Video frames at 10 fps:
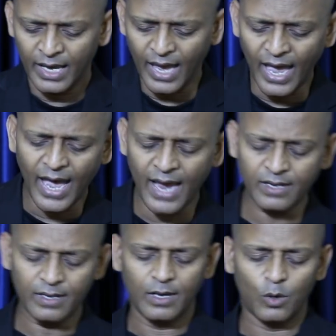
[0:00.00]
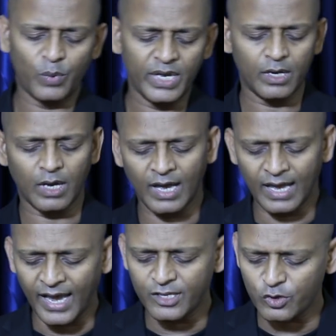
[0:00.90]
And
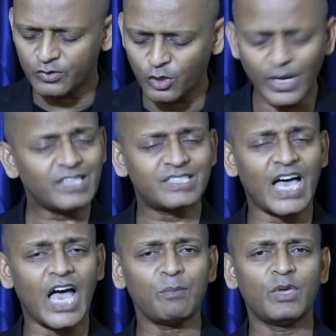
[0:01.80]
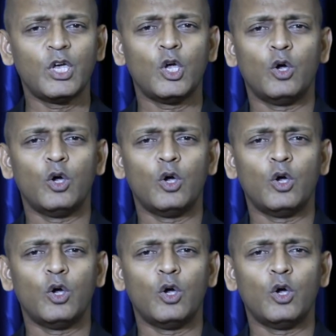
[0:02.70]
so next time,